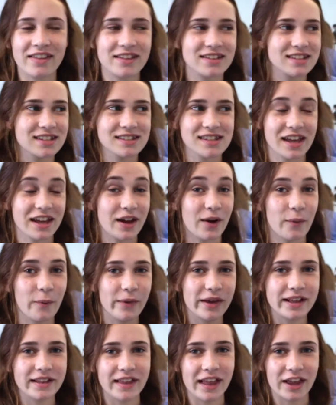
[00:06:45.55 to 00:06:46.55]
This is like a
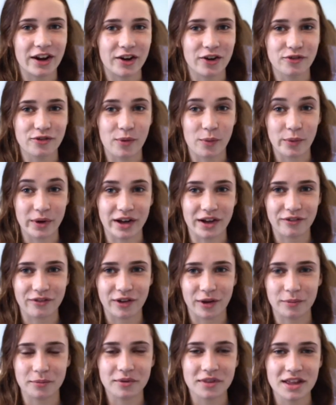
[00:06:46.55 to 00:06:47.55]
week later from when I
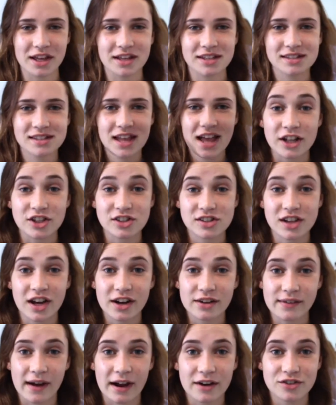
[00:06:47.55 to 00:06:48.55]
filmed this. I just
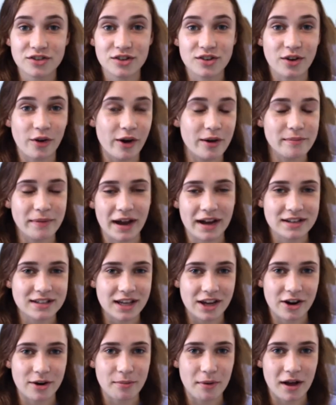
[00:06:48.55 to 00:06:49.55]
got around to going back
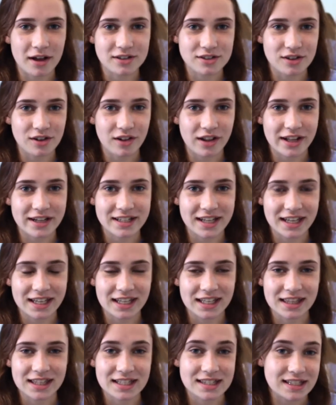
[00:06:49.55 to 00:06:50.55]
to Aeropostale and
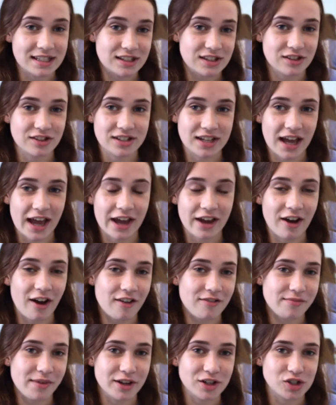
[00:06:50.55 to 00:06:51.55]
taking the sensor tag
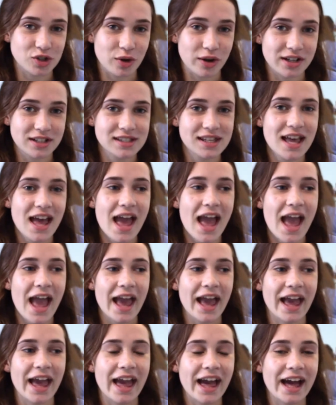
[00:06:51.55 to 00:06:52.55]
off my shorts.
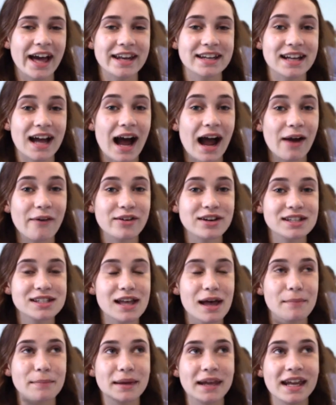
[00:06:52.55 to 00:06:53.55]
And I was
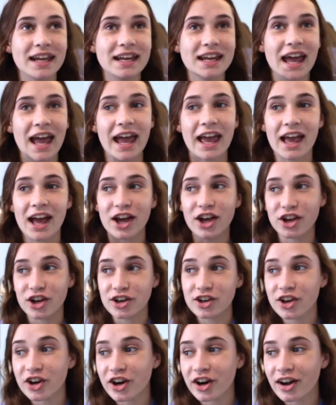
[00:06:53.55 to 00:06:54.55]
being a
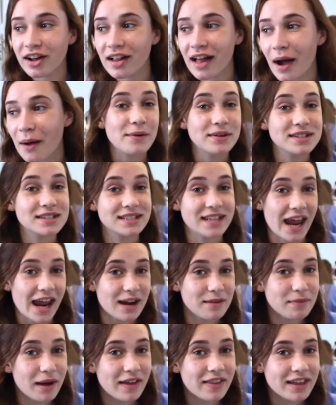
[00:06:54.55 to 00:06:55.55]
good girl. I was
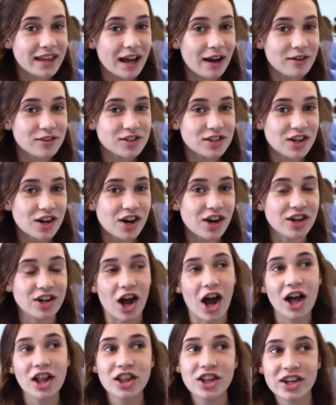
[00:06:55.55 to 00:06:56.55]
staying by the counter,
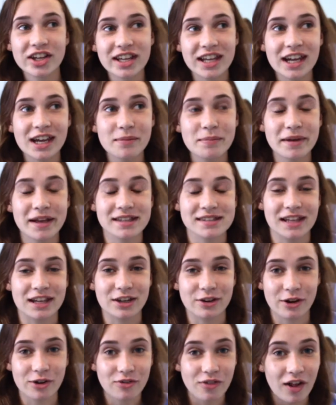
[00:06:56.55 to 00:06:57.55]
not looking, because I
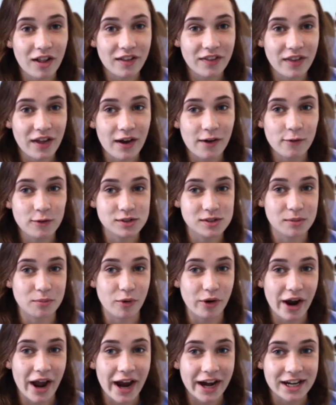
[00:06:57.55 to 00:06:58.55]
knew I'd fall in love with some
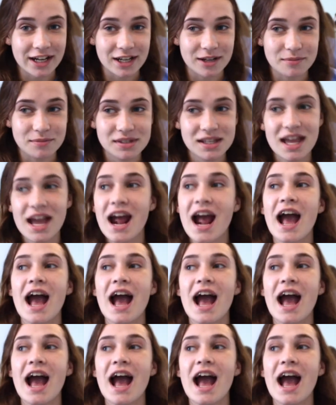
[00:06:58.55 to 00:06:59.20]
more items.